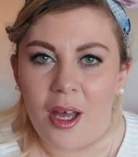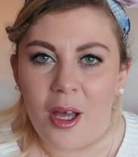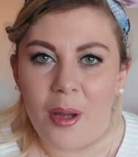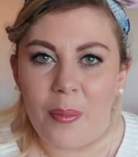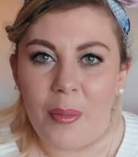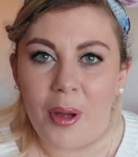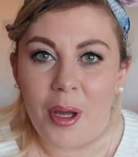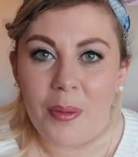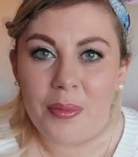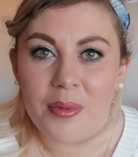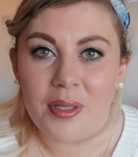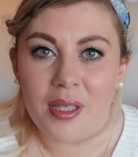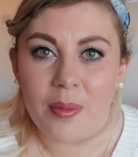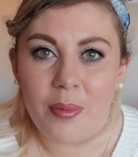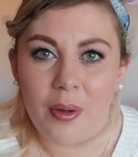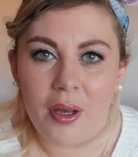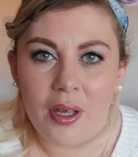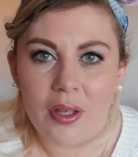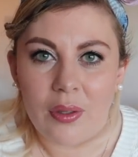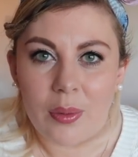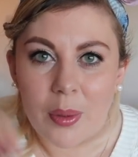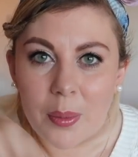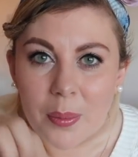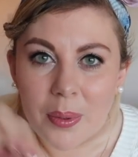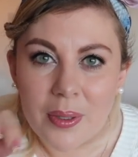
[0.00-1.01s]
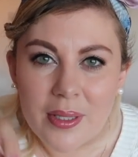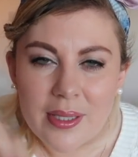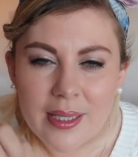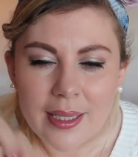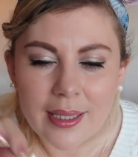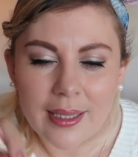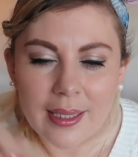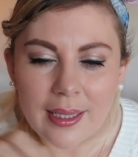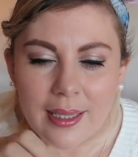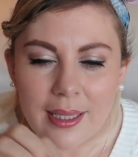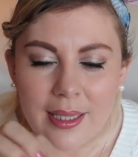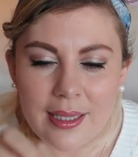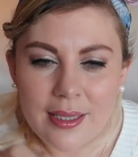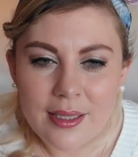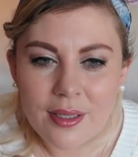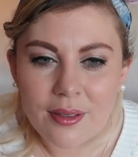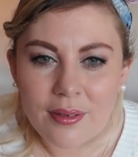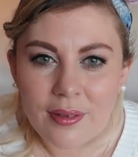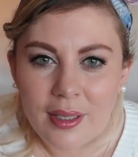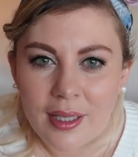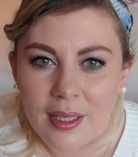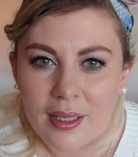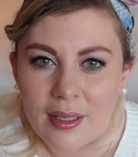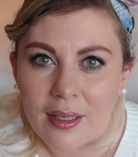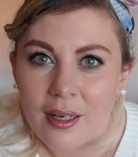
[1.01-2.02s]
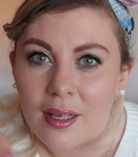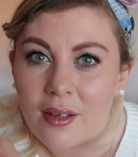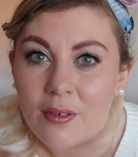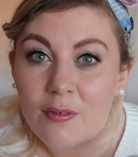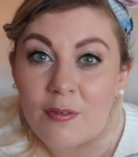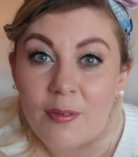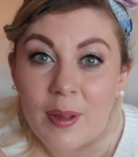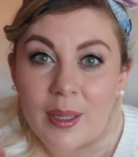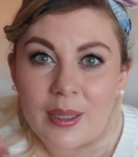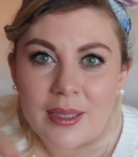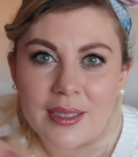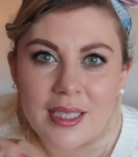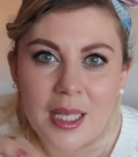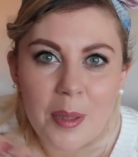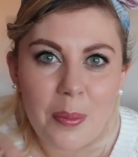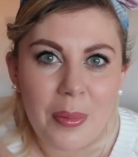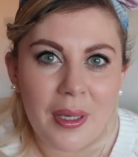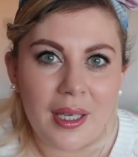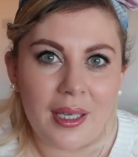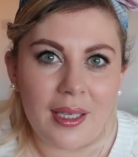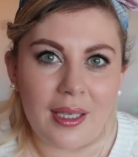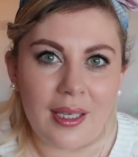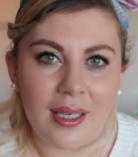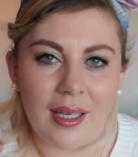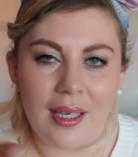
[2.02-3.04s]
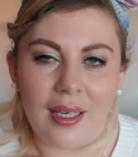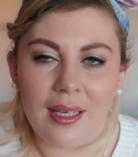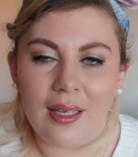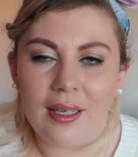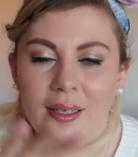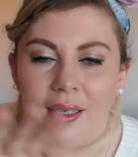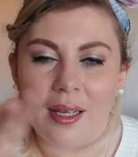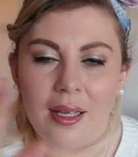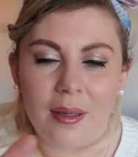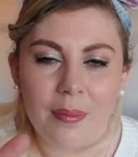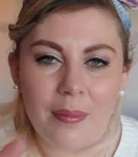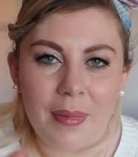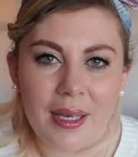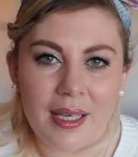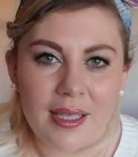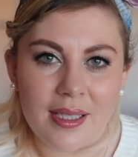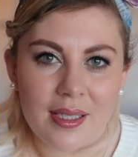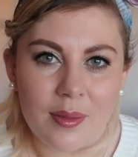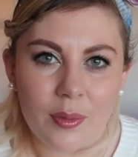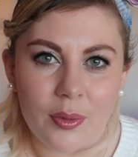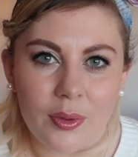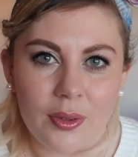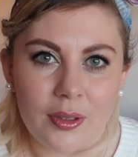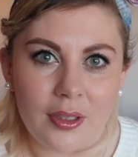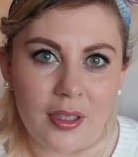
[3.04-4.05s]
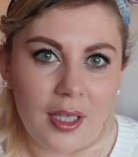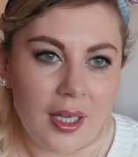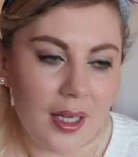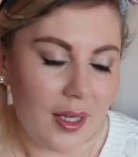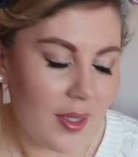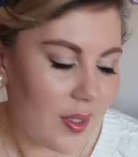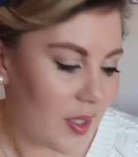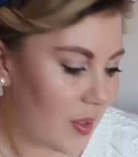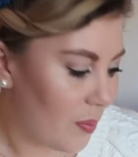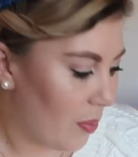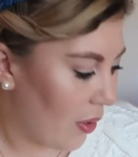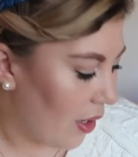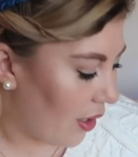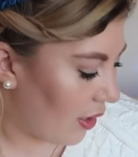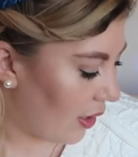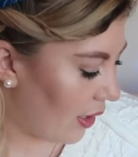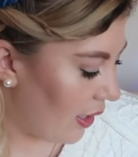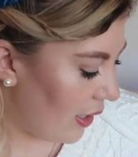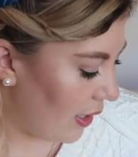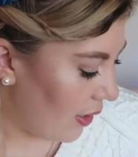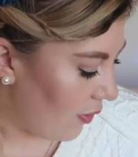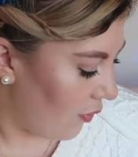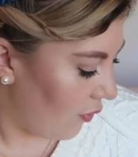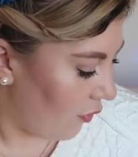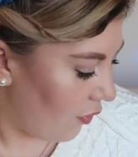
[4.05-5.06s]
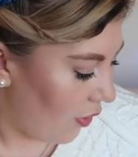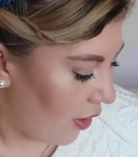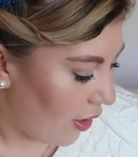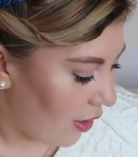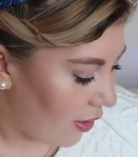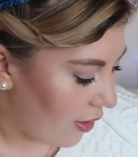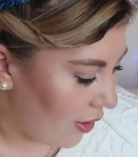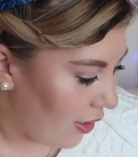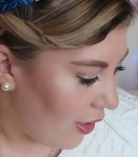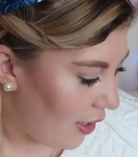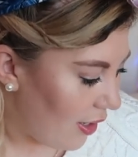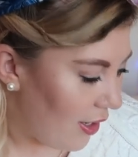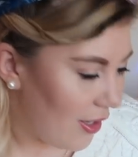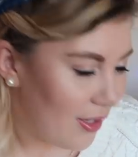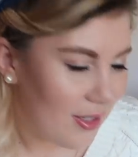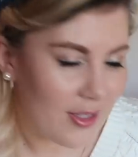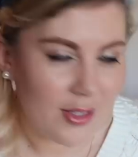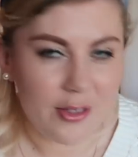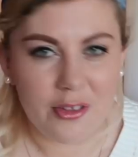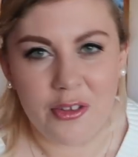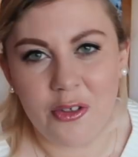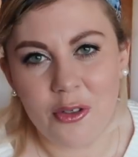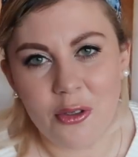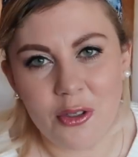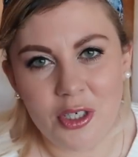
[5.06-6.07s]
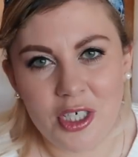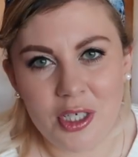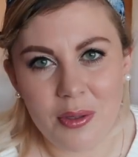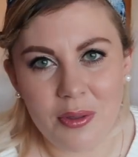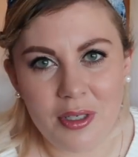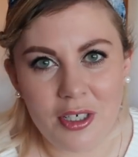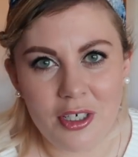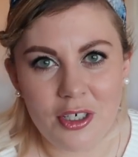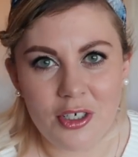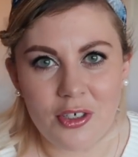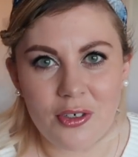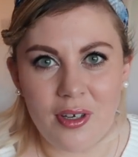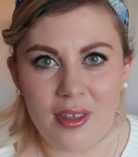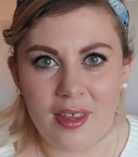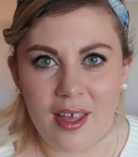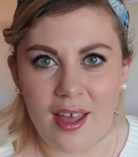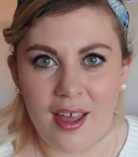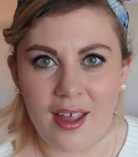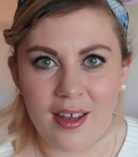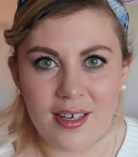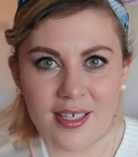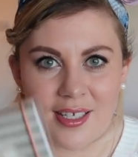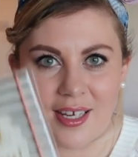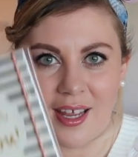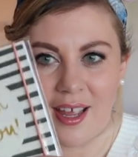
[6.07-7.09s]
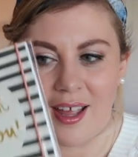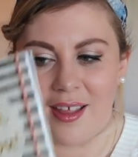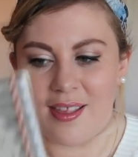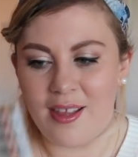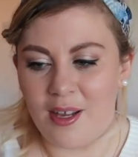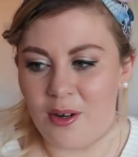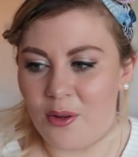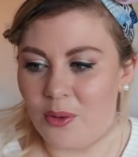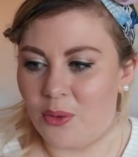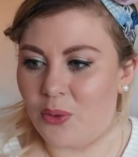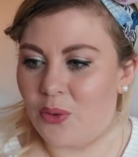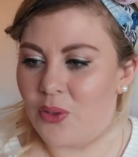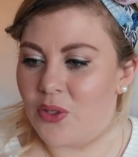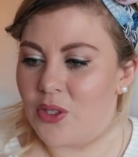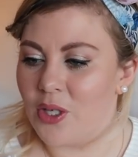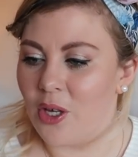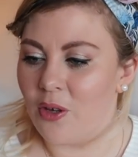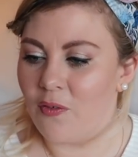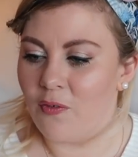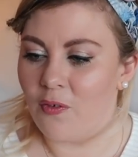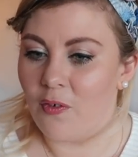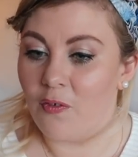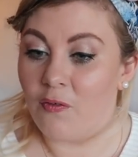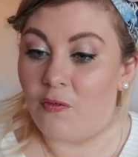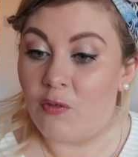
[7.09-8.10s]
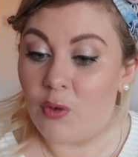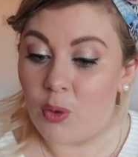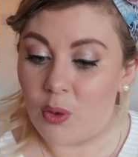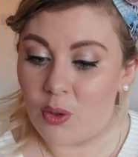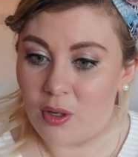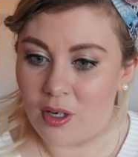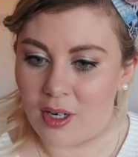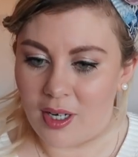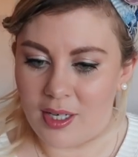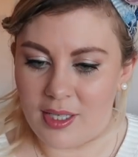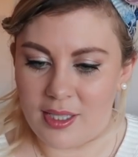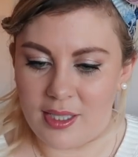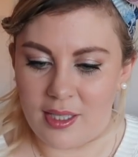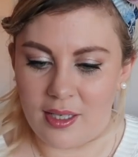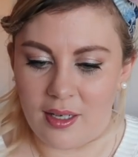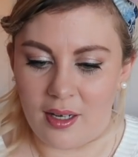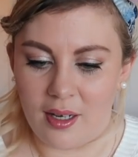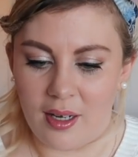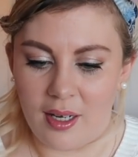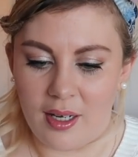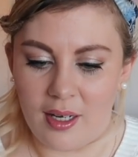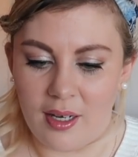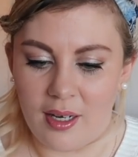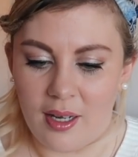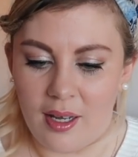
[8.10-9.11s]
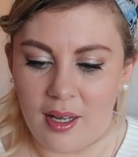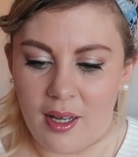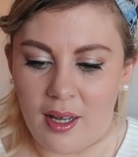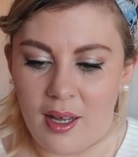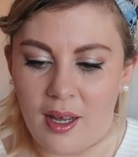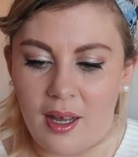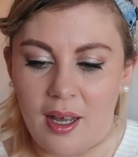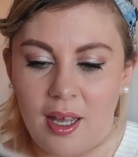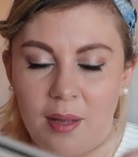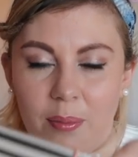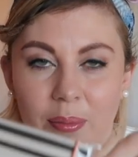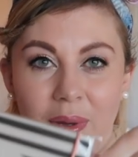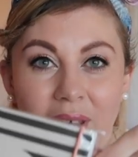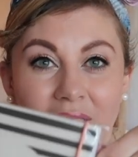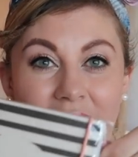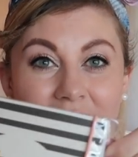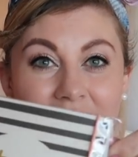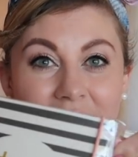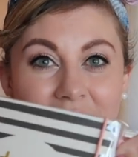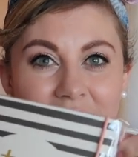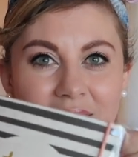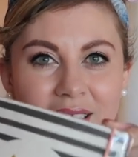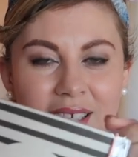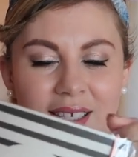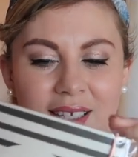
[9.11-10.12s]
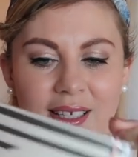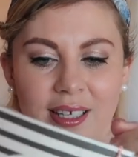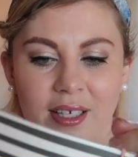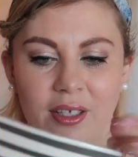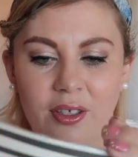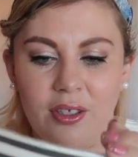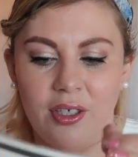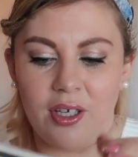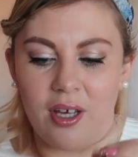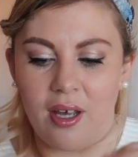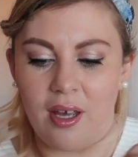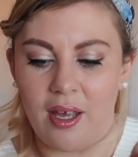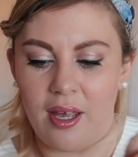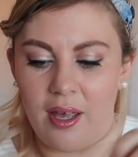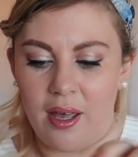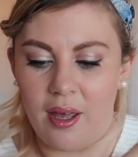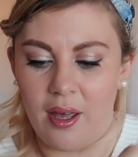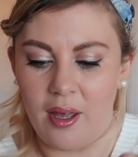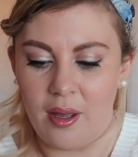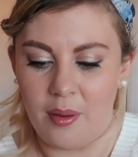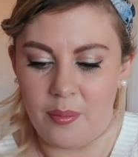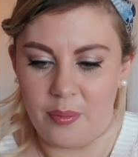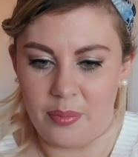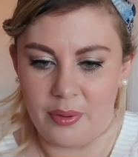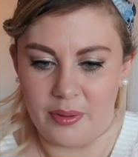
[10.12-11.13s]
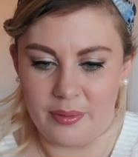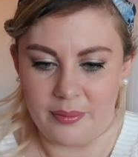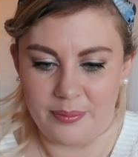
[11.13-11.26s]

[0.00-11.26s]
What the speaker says: up to the bathroom and puts like glitter in and like felt tip ink in and like makes them all sparkly and fun. So I thought she would enjoy that. And then also for $4.99, I picked this little guy up.